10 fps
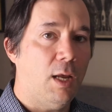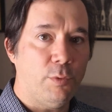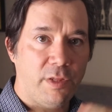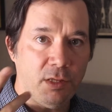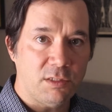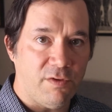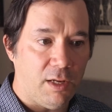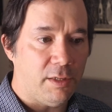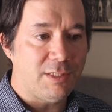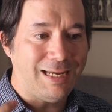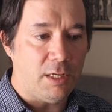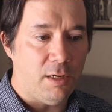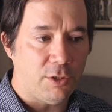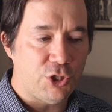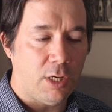And within this valence, in a
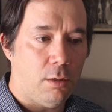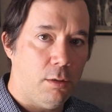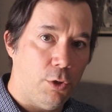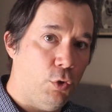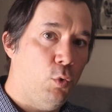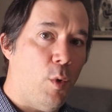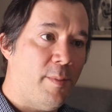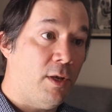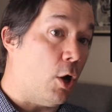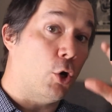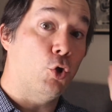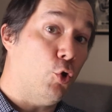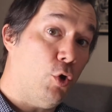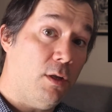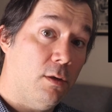nutshell, new women are
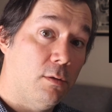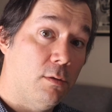good